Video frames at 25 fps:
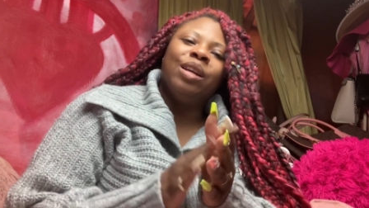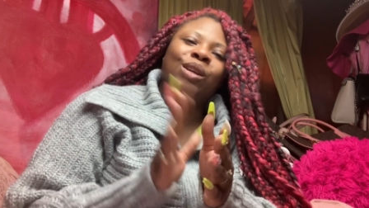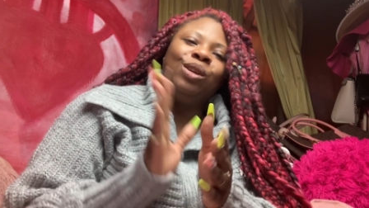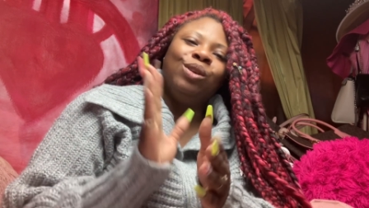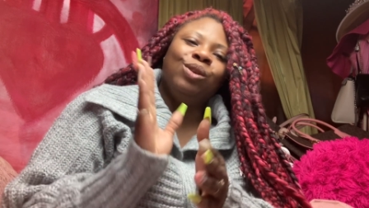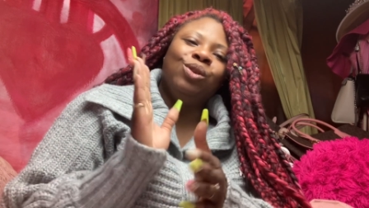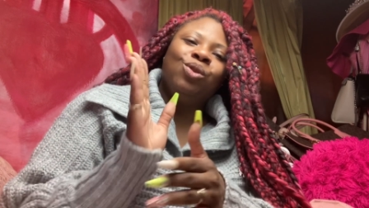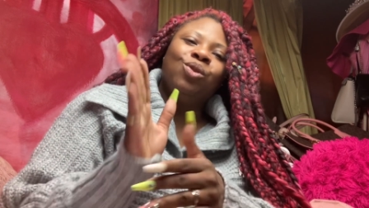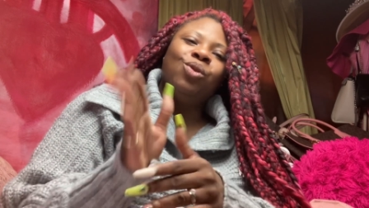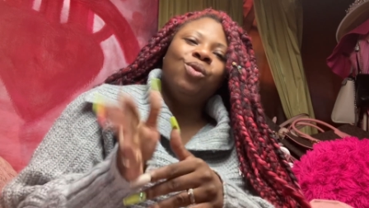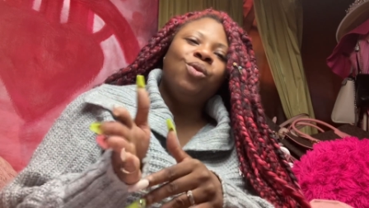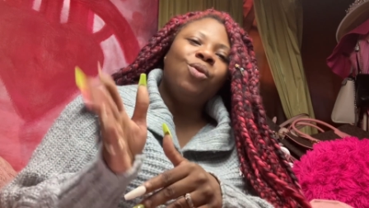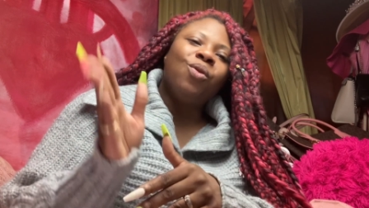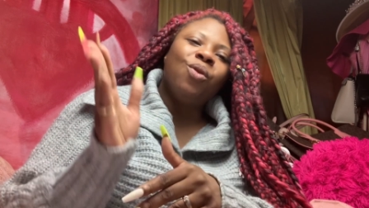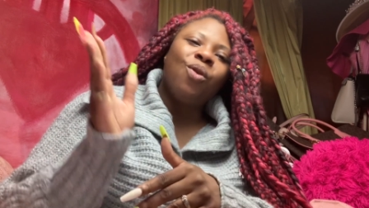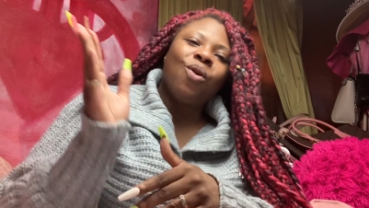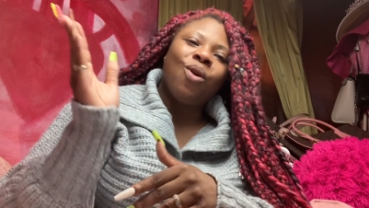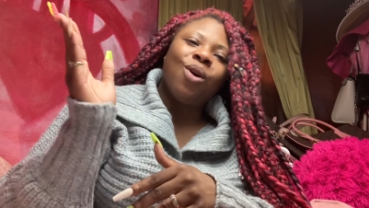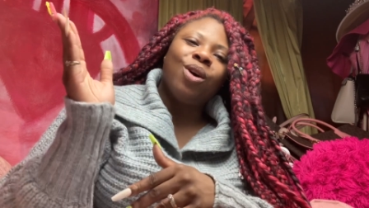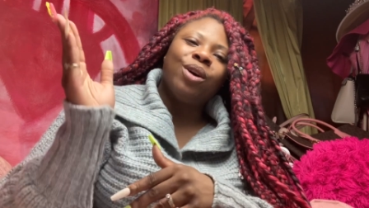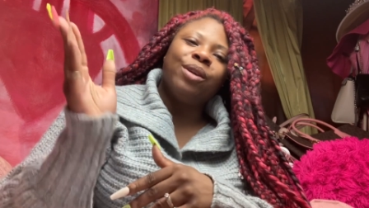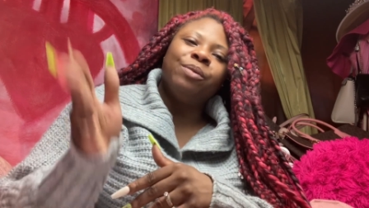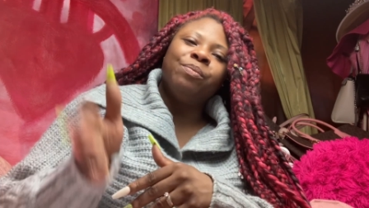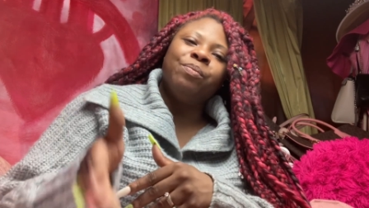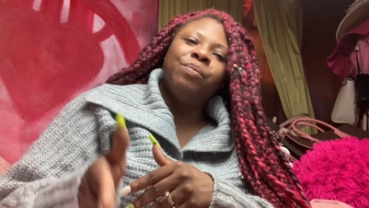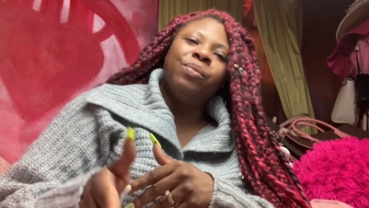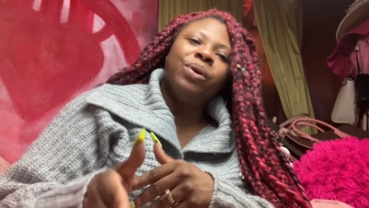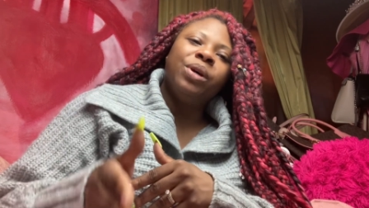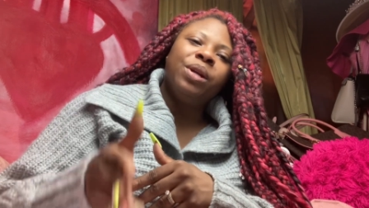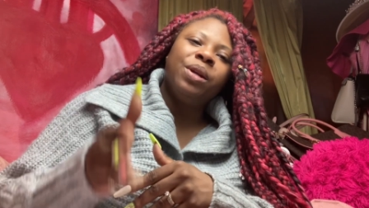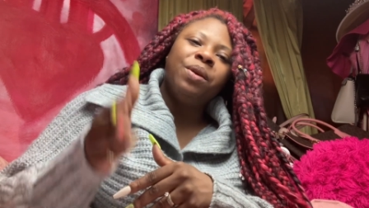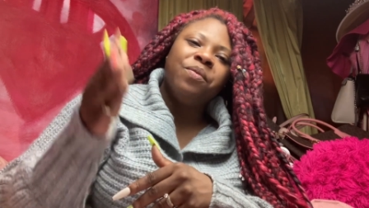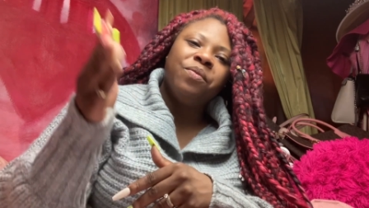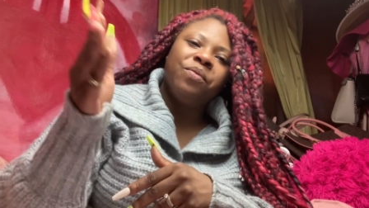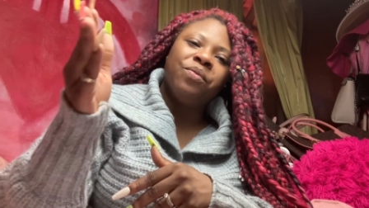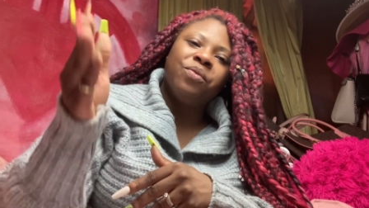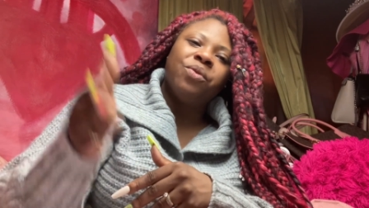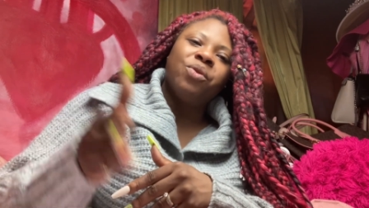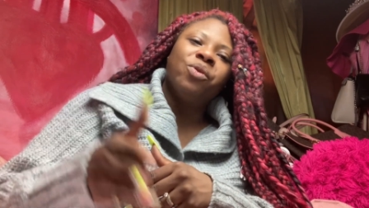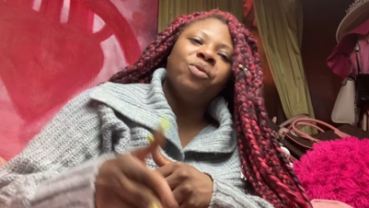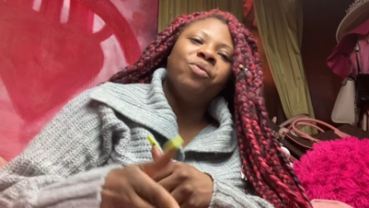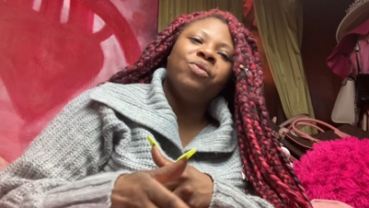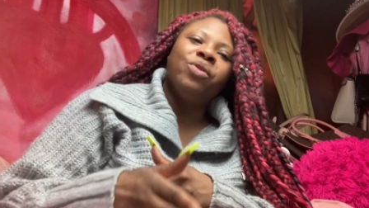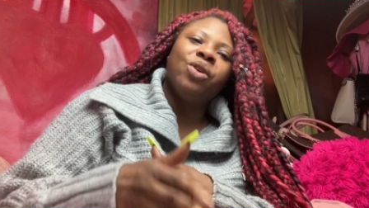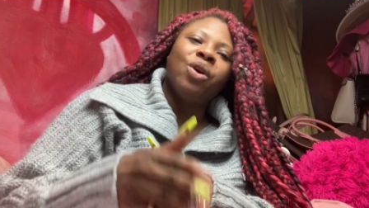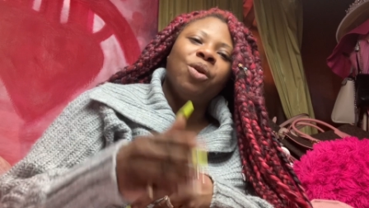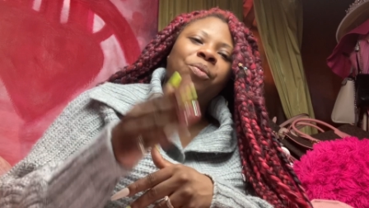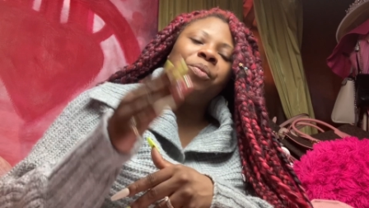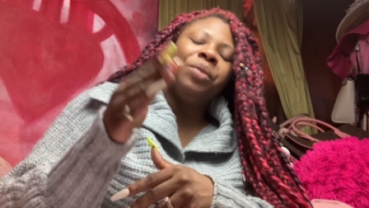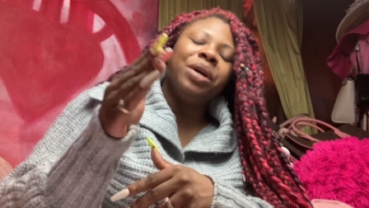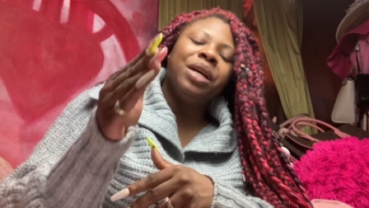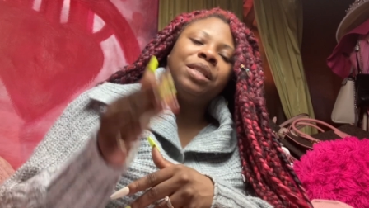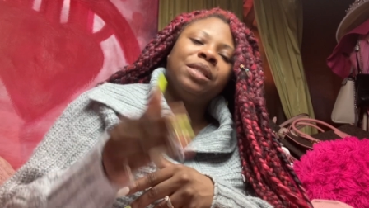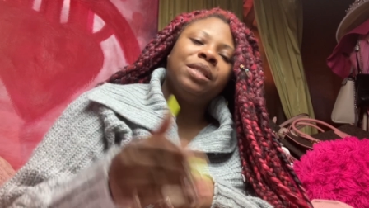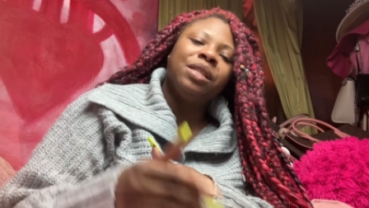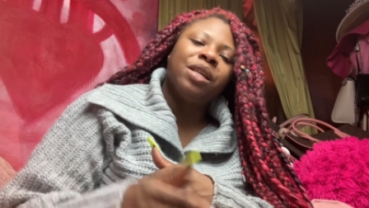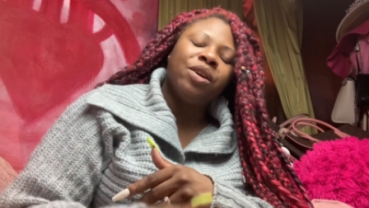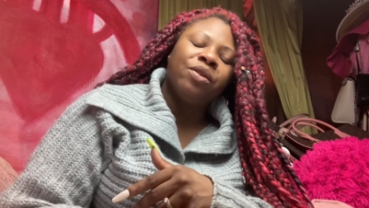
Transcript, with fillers: you are putting forth your best